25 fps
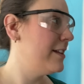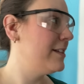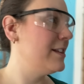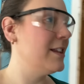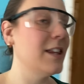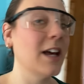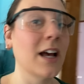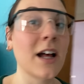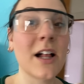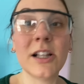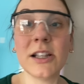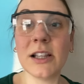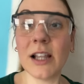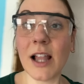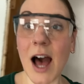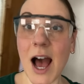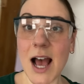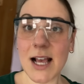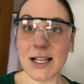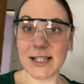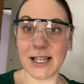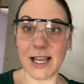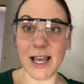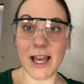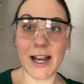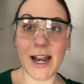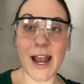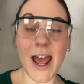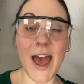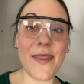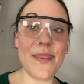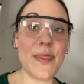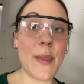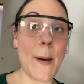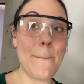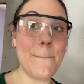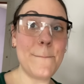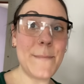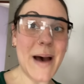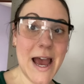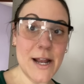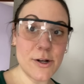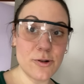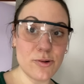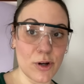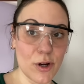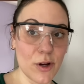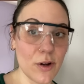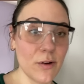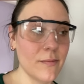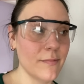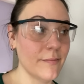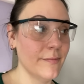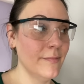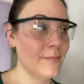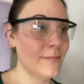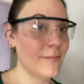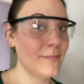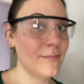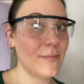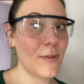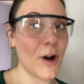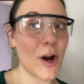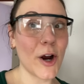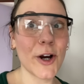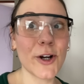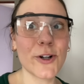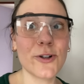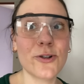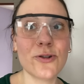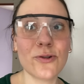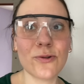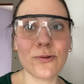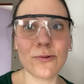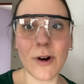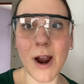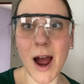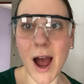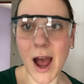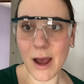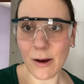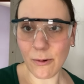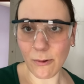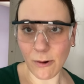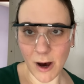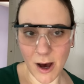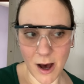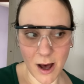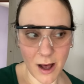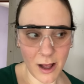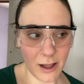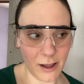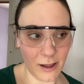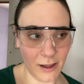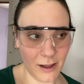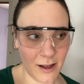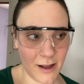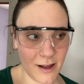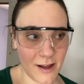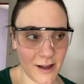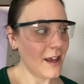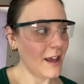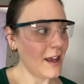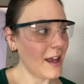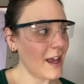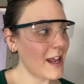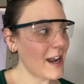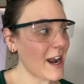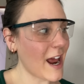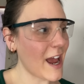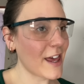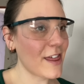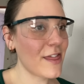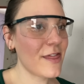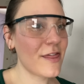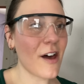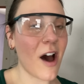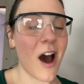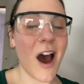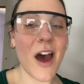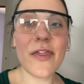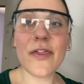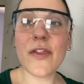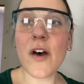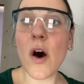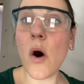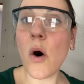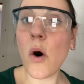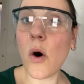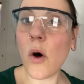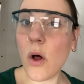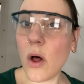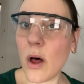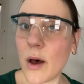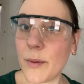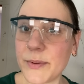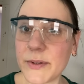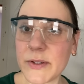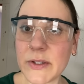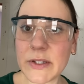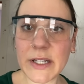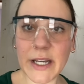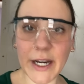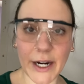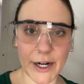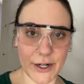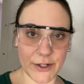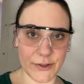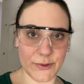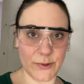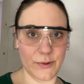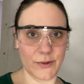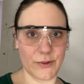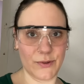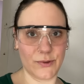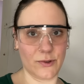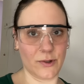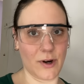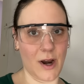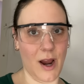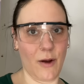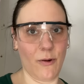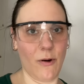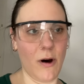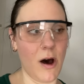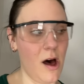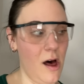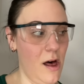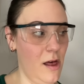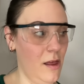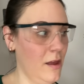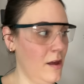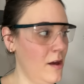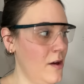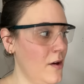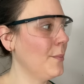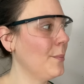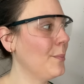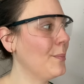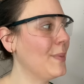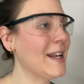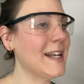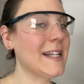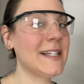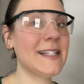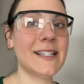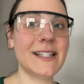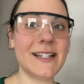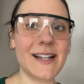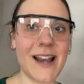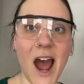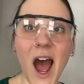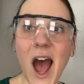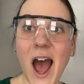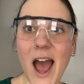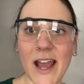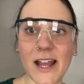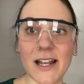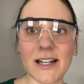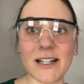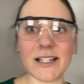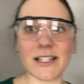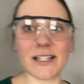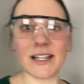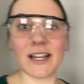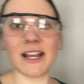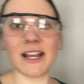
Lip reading: the closet and the bedroom are drywall. And I thought the whole upstairs was drywall, but it's not.